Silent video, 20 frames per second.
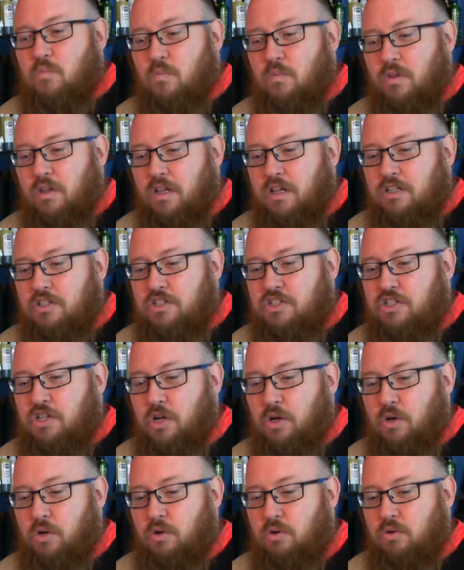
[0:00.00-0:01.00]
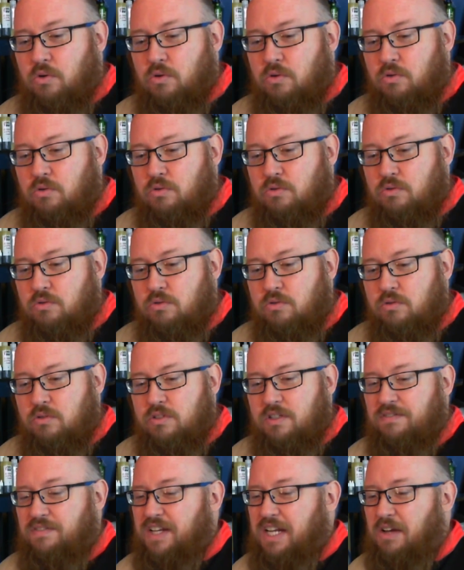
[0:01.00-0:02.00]
So the
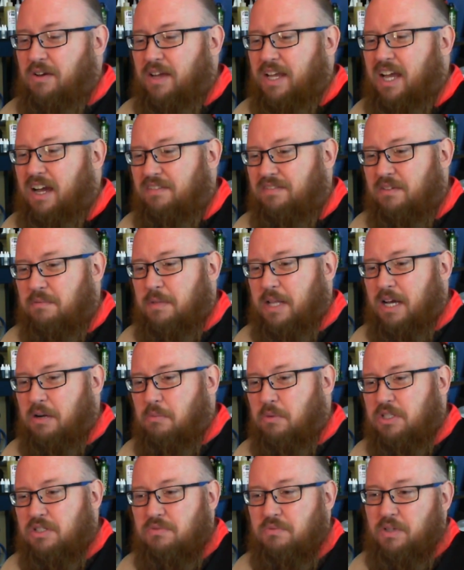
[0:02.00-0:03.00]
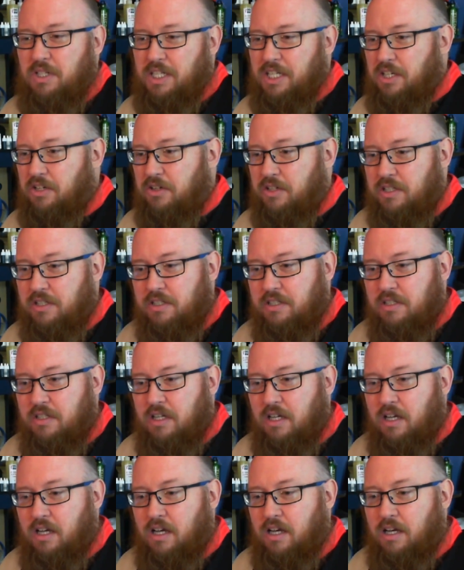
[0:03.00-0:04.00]
video I got from that wasn't really good.
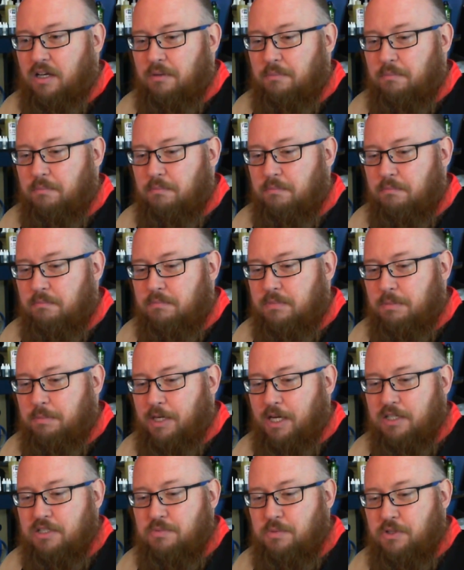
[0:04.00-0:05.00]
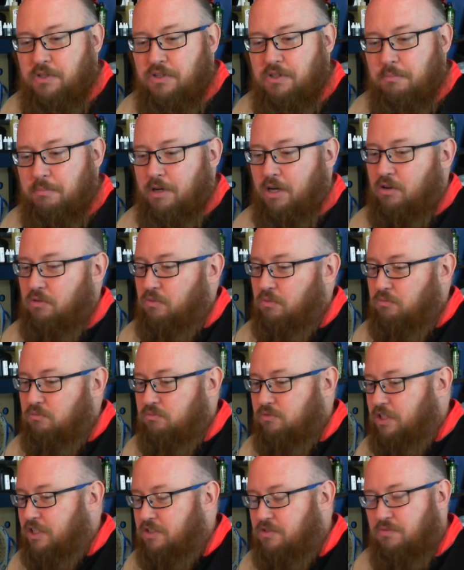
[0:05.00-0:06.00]
To be honest with you, the ball
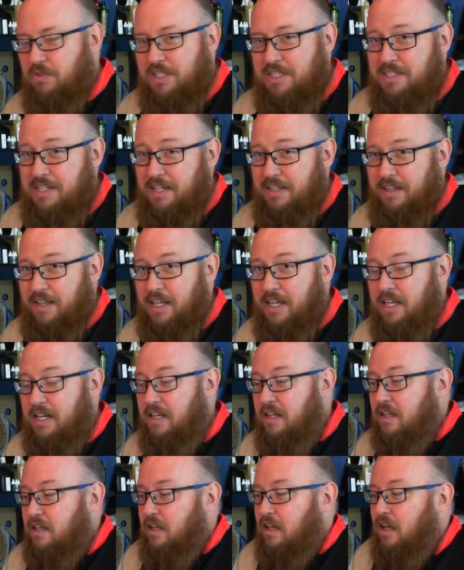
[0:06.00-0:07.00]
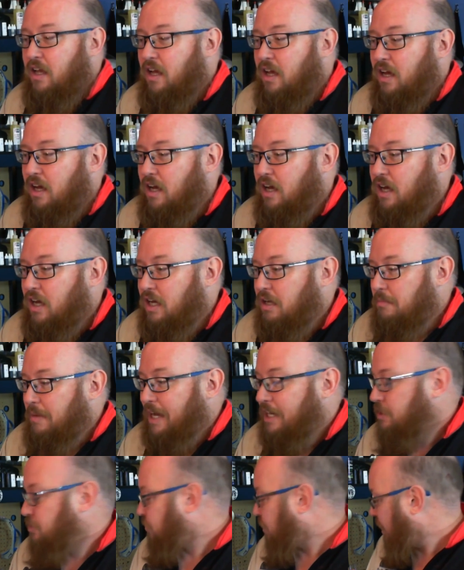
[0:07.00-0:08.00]
doesn't really stay on the lane. I
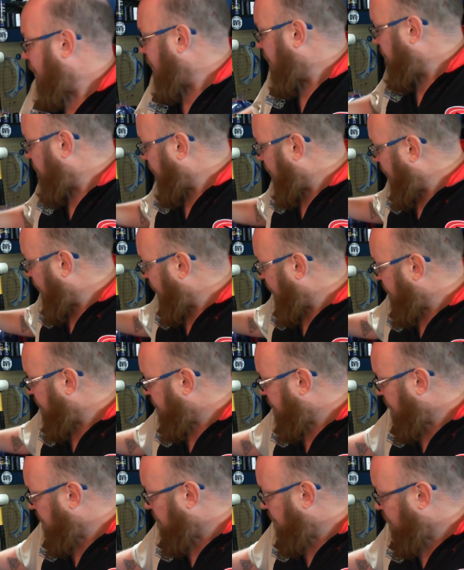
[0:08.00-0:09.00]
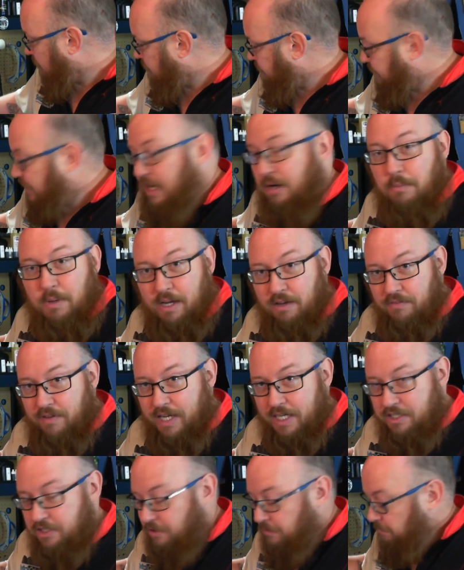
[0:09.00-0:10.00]
tried applying some of that wow
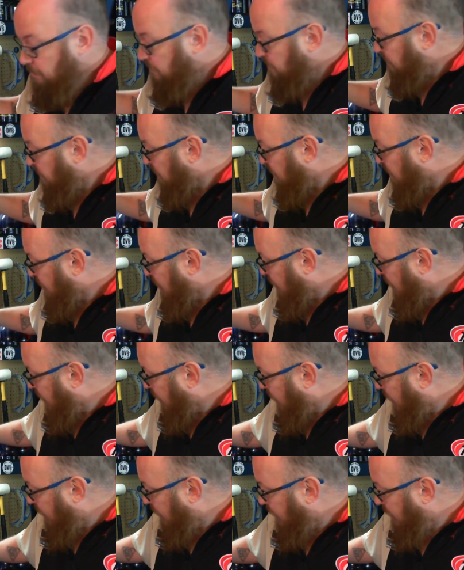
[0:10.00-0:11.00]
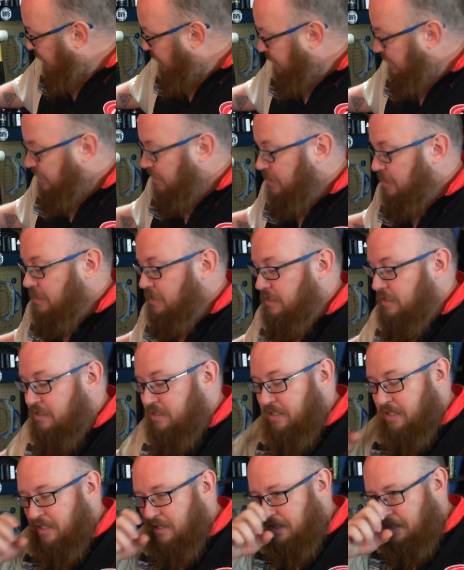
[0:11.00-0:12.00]
factor, and
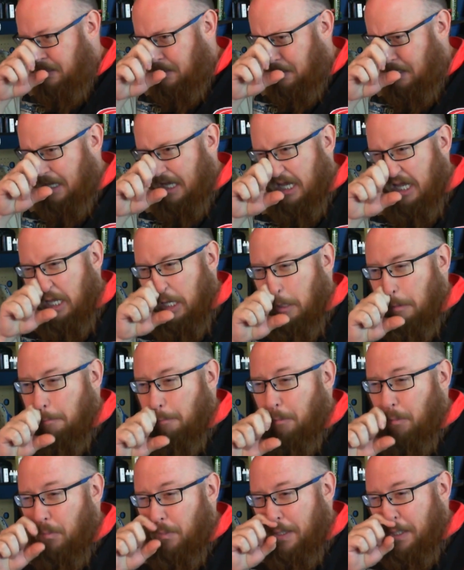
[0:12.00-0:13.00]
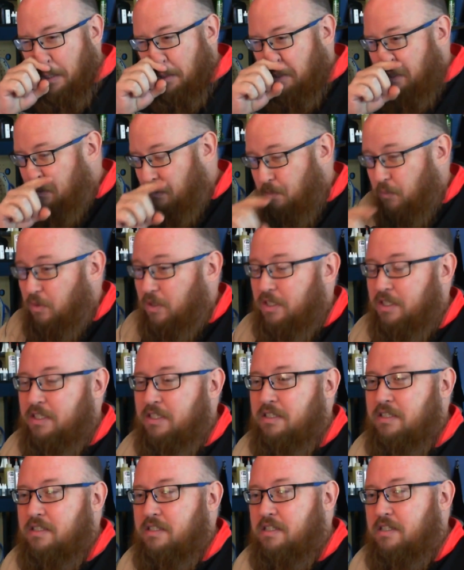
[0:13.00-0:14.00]
while there
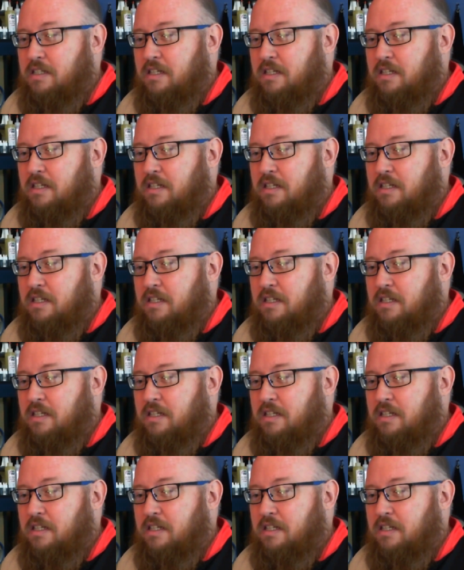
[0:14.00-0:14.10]
was